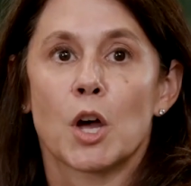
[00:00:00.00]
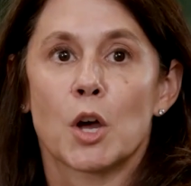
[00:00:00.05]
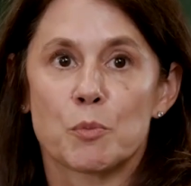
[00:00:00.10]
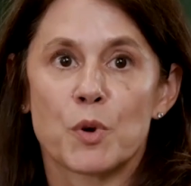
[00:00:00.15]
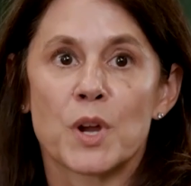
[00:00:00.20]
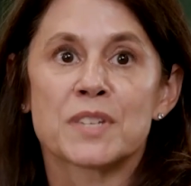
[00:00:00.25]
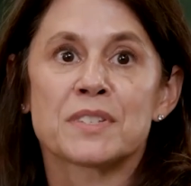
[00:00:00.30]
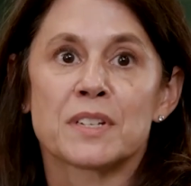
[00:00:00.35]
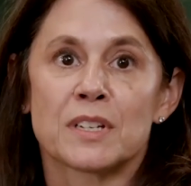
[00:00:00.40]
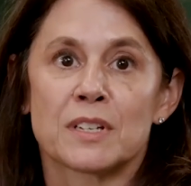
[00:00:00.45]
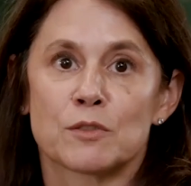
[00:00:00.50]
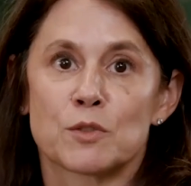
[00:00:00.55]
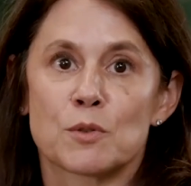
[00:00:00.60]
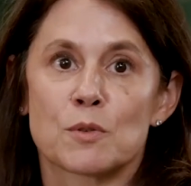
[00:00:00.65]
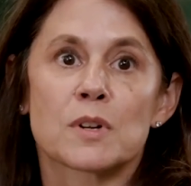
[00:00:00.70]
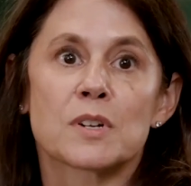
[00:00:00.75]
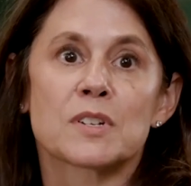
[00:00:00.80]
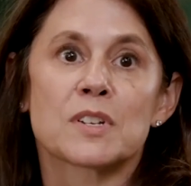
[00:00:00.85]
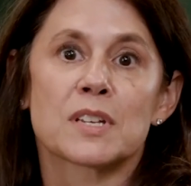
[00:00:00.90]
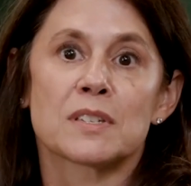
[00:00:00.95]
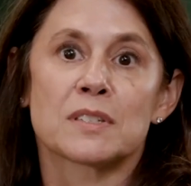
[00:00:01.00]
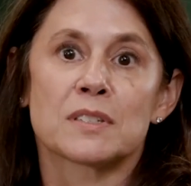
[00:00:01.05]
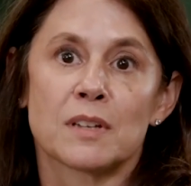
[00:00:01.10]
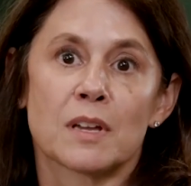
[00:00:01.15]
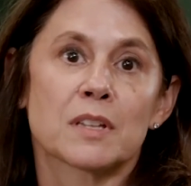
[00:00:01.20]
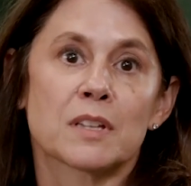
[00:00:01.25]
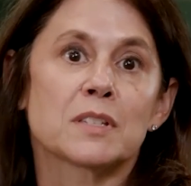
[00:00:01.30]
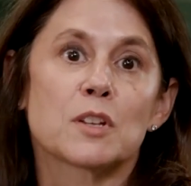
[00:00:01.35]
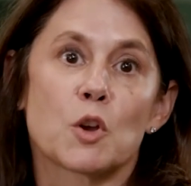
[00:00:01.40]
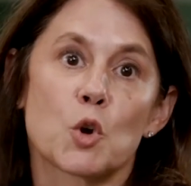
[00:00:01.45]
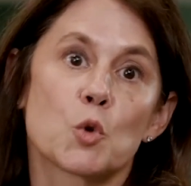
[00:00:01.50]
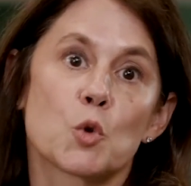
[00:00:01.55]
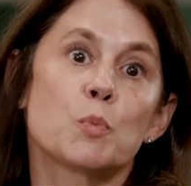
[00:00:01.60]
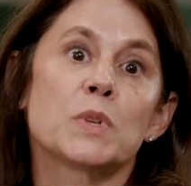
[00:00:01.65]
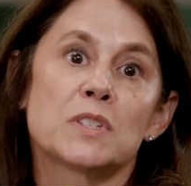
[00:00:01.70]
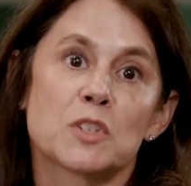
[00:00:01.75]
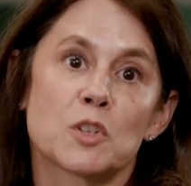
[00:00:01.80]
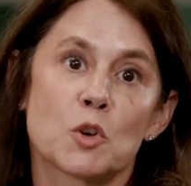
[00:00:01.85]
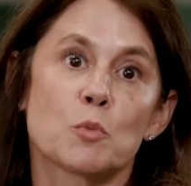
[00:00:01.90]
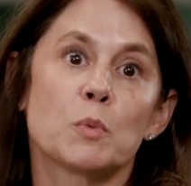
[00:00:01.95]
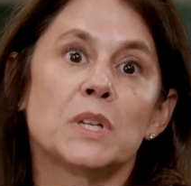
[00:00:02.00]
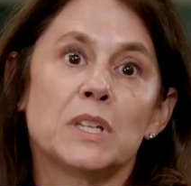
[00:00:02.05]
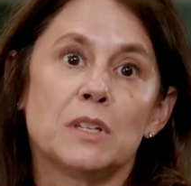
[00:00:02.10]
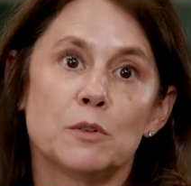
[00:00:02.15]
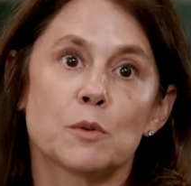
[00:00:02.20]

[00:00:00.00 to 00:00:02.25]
President George has done to open so many